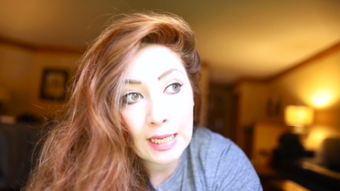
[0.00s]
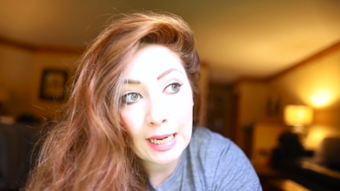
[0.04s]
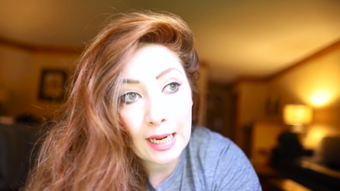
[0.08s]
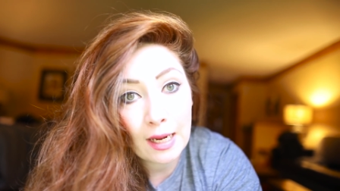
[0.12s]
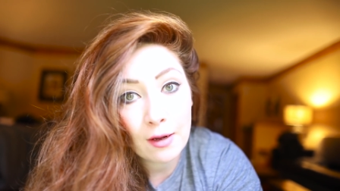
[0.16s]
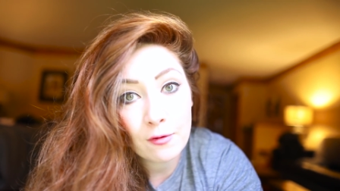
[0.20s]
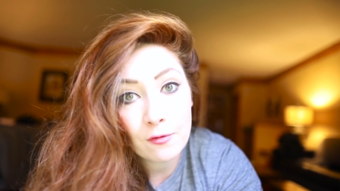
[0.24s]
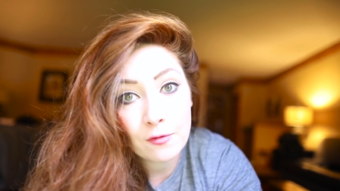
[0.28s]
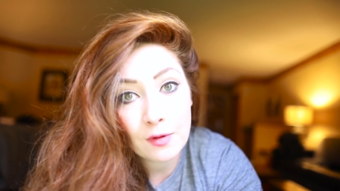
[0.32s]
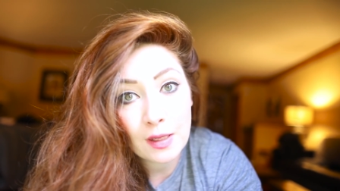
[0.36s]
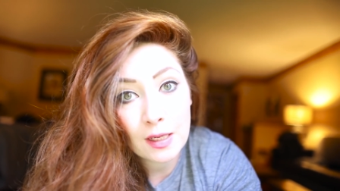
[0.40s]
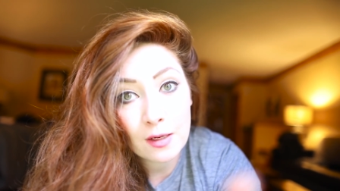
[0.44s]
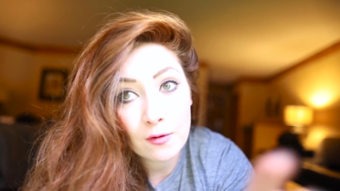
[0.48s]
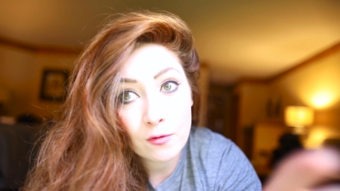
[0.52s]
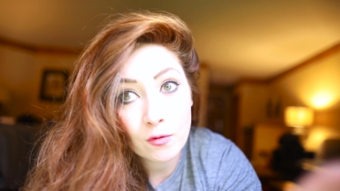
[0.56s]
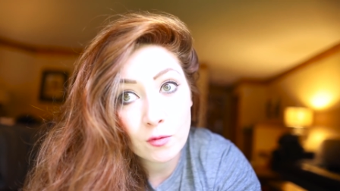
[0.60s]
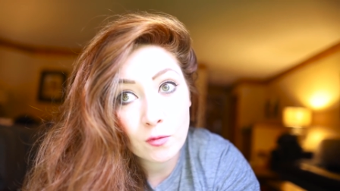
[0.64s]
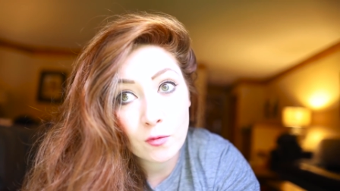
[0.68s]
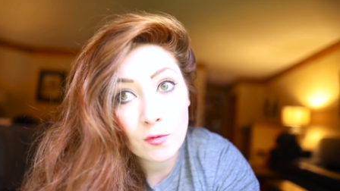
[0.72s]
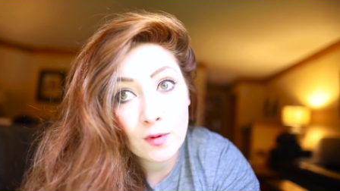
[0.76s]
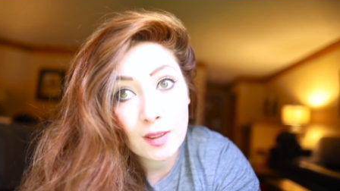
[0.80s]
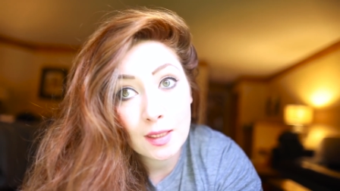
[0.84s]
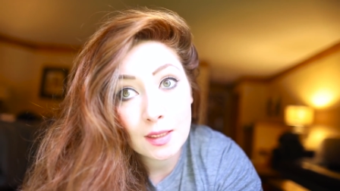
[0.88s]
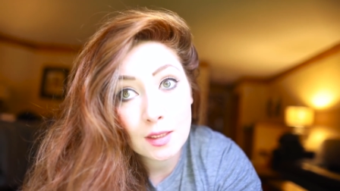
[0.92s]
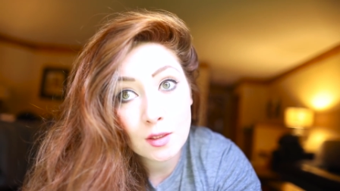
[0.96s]
get a flight
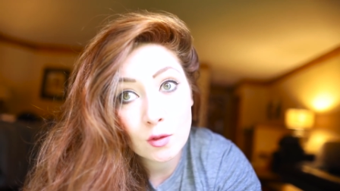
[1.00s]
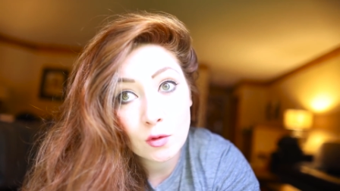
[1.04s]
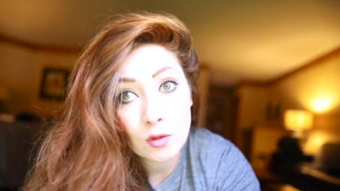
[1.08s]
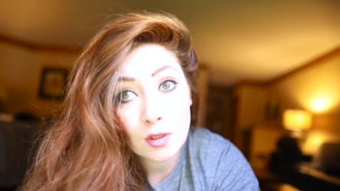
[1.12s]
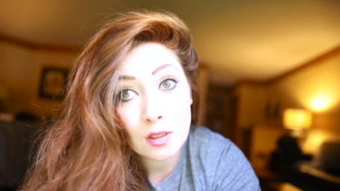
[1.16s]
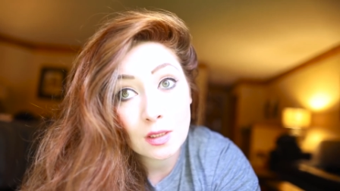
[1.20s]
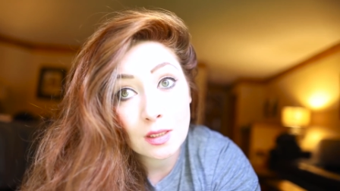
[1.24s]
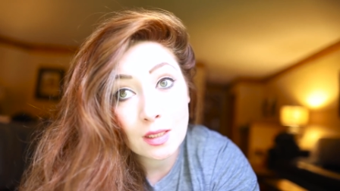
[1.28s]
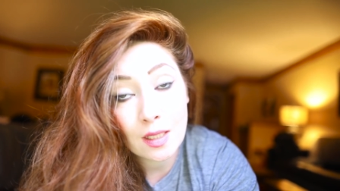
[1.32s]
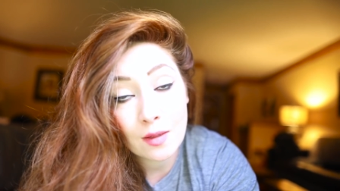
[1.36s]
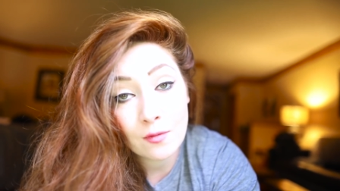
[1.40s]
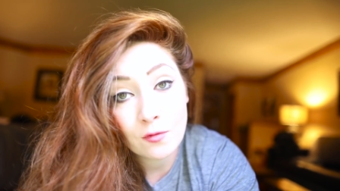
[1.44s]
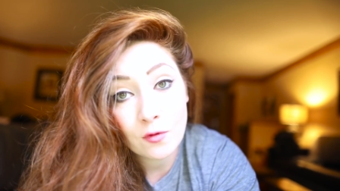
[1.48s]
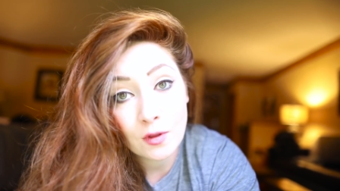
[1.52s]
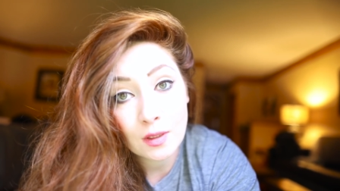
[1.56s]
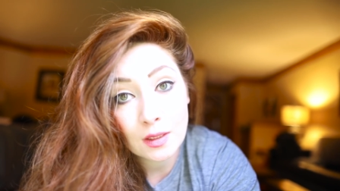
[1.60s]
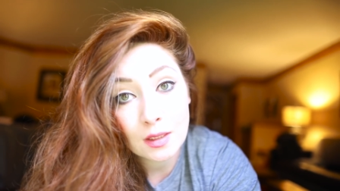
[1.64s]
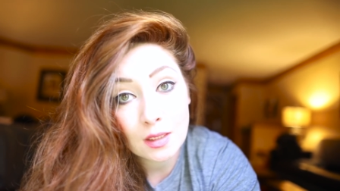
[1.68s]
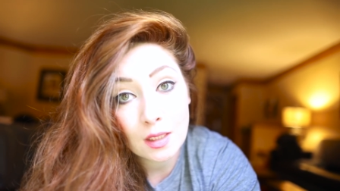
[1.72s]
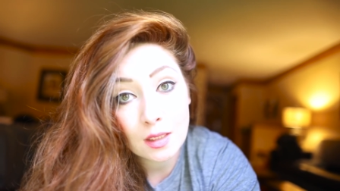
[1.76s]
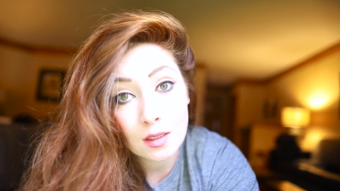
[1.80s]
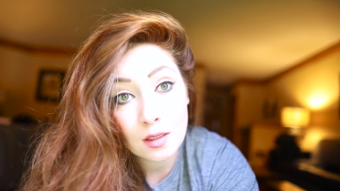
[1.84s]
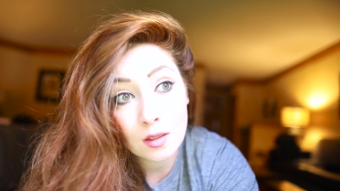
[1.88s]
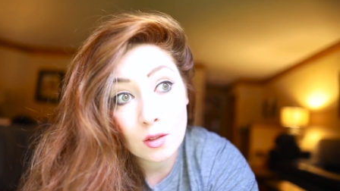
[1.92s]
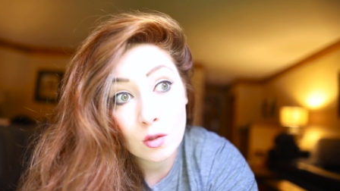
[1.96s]
from Fresno to San
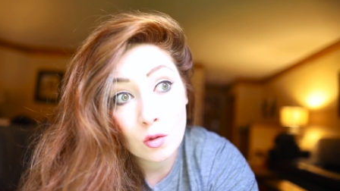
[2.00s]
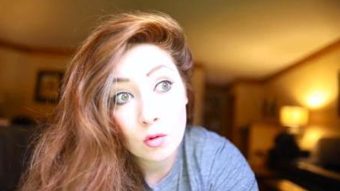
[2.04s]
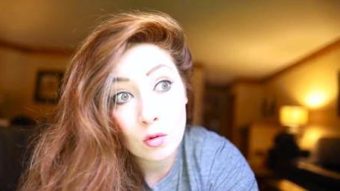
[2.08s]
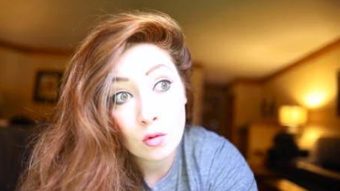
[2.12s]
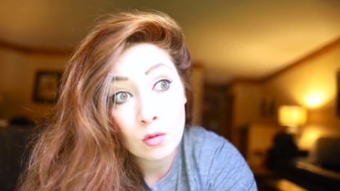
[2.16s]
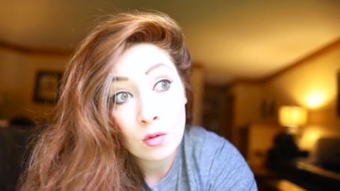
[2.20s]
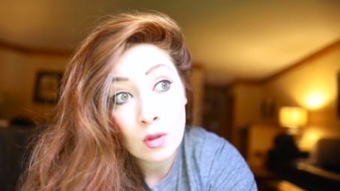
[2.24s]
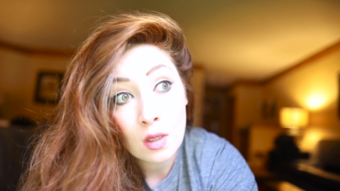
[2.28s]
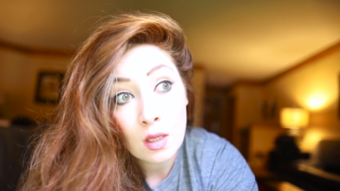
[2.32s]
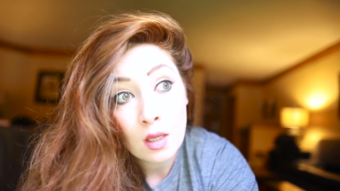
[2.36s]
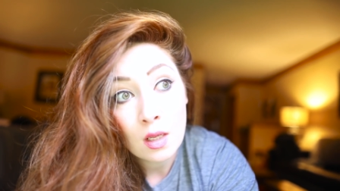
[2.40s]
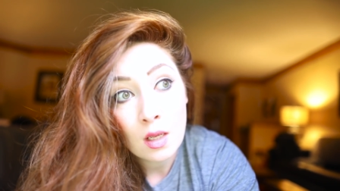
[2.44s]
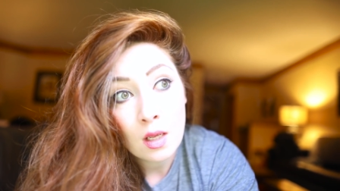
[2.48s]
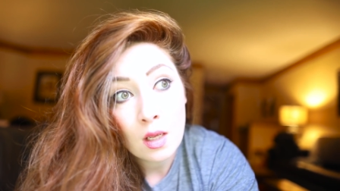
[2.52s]
Francisco.